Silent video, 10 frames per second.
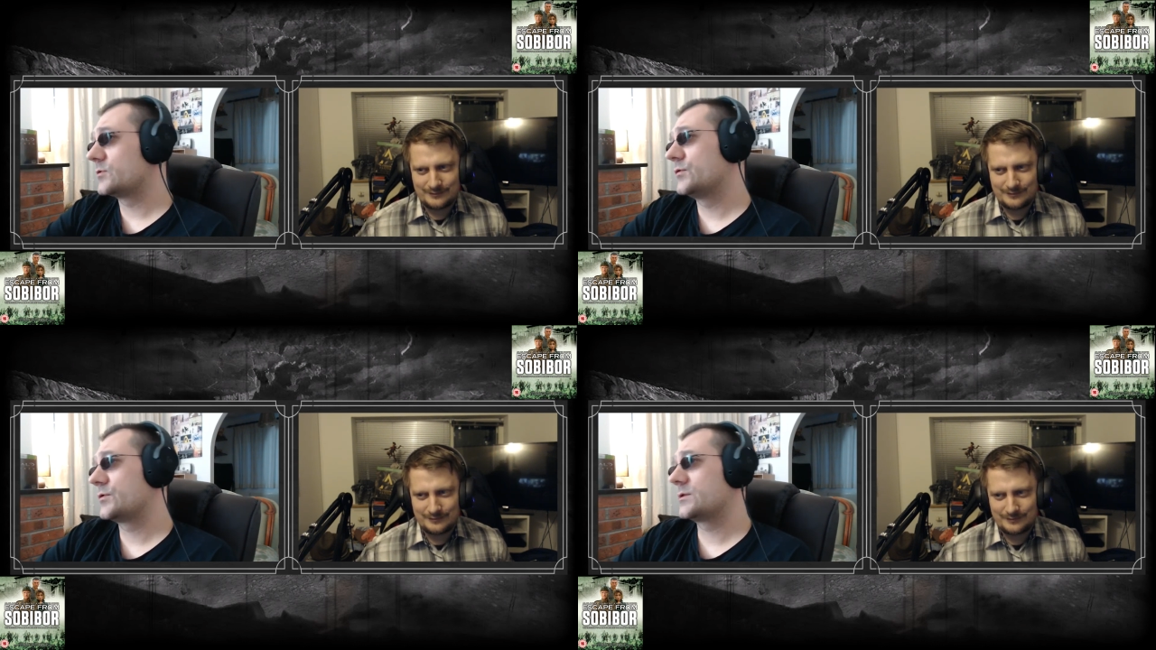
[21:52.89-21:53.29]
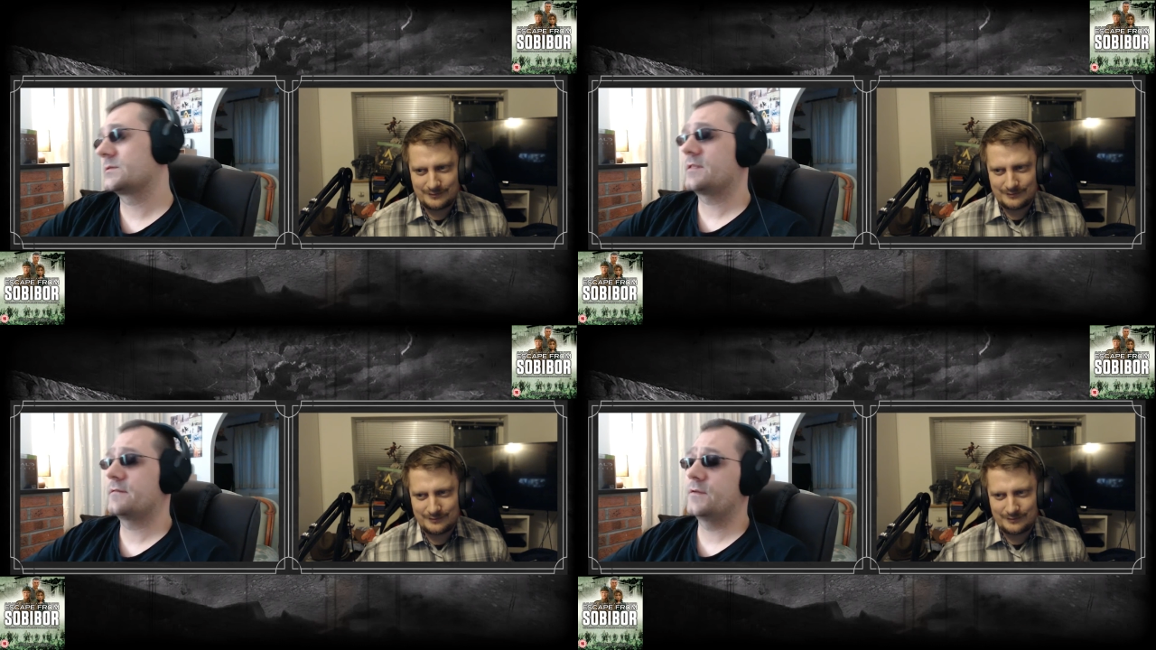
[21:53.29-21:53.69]
Speaker 1: Talk to us
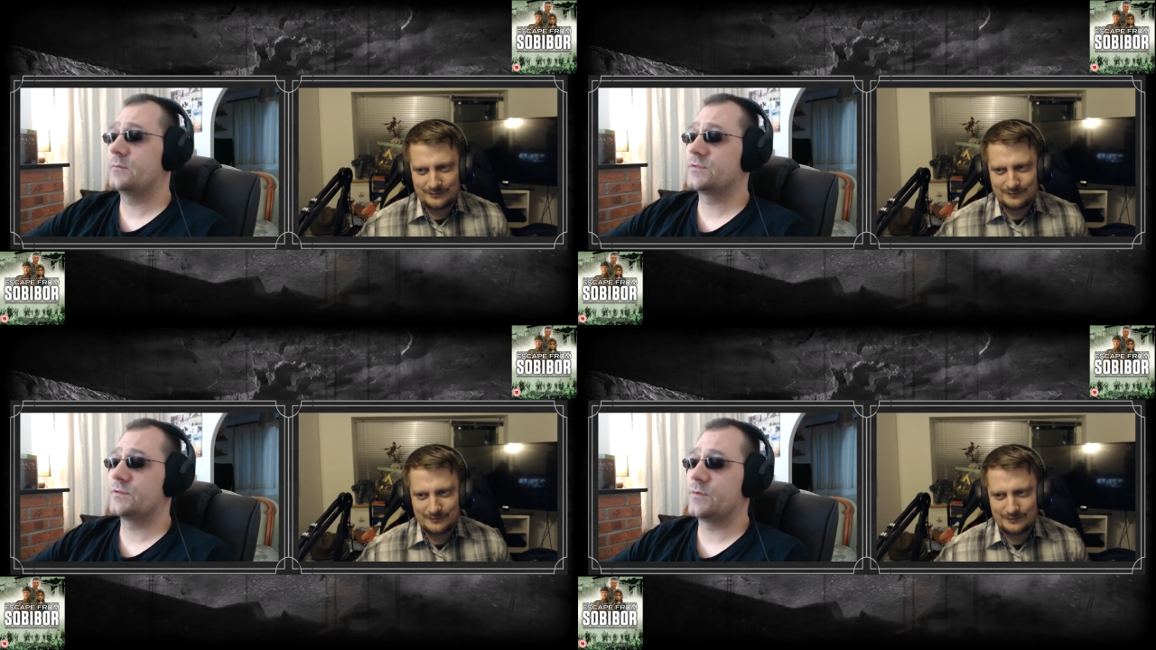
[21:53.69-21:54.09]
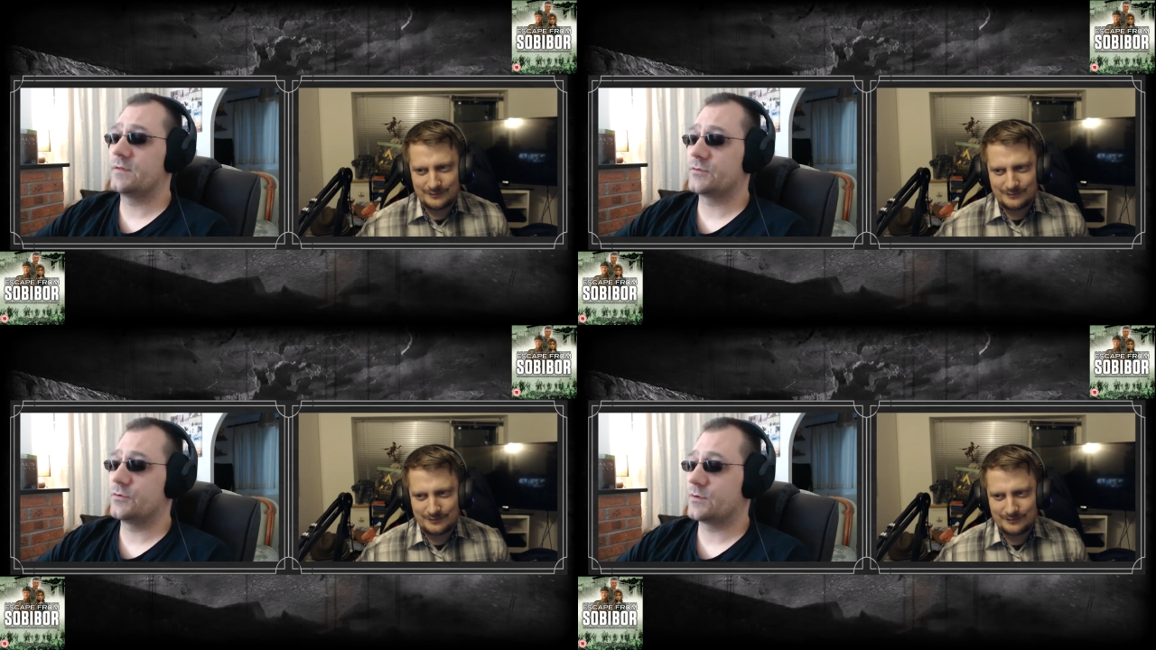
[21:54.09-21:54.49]
about the films that we've
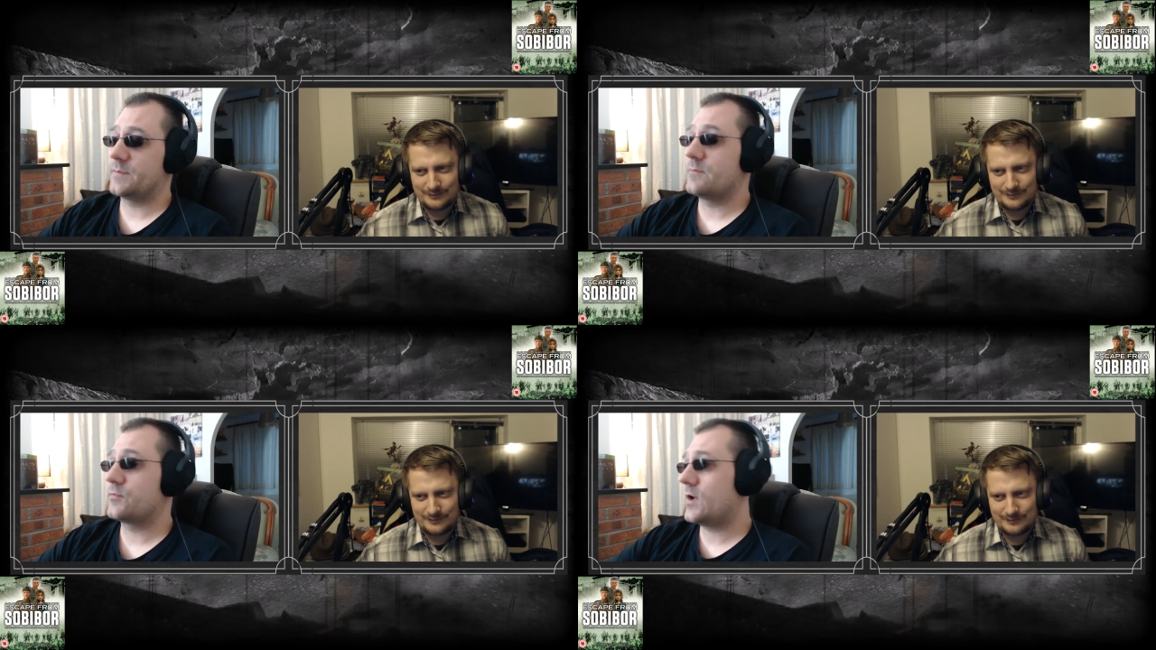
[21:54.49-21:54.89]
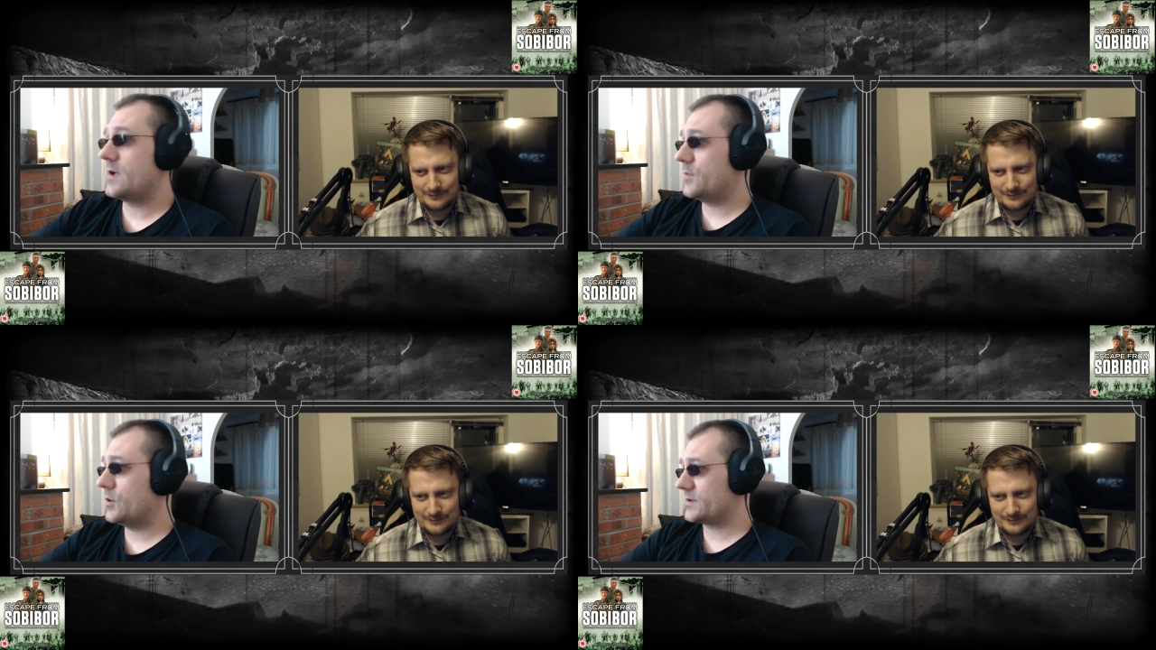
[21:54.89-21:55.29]
talked about in prior
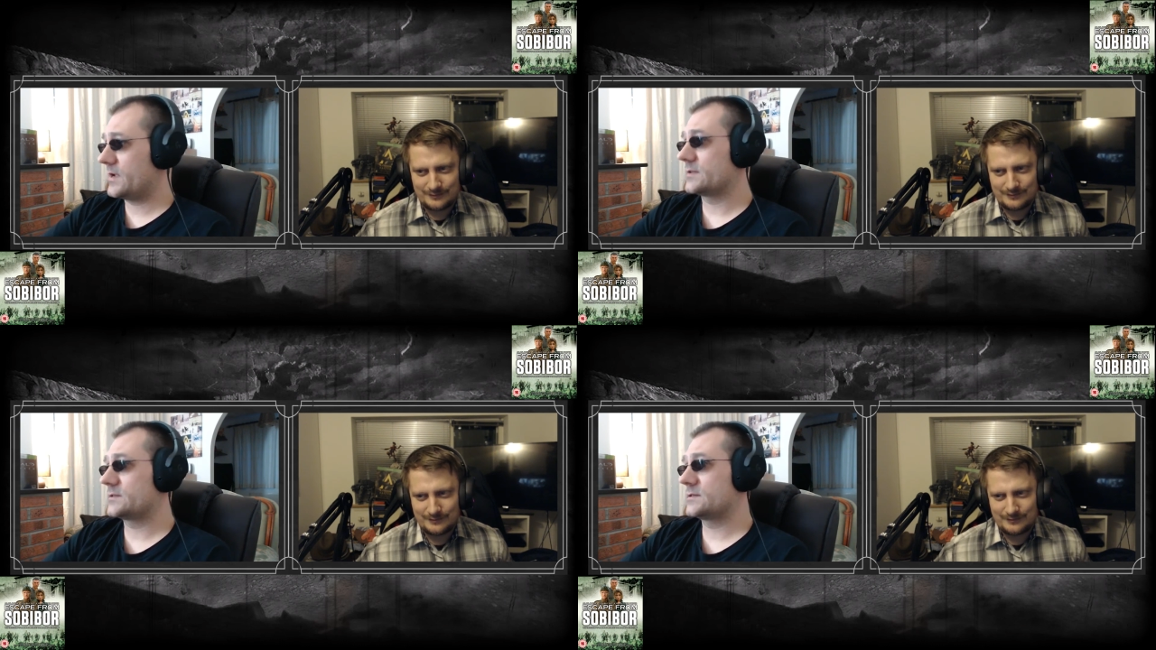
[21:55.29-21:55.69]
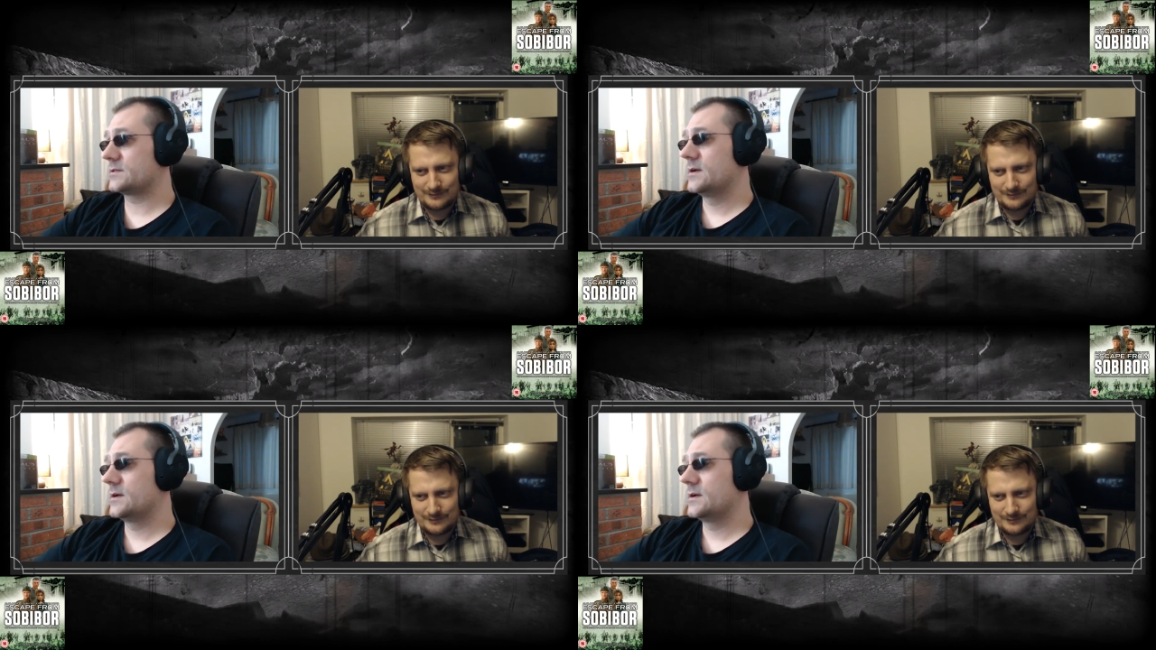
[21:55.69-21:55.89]
podcasts.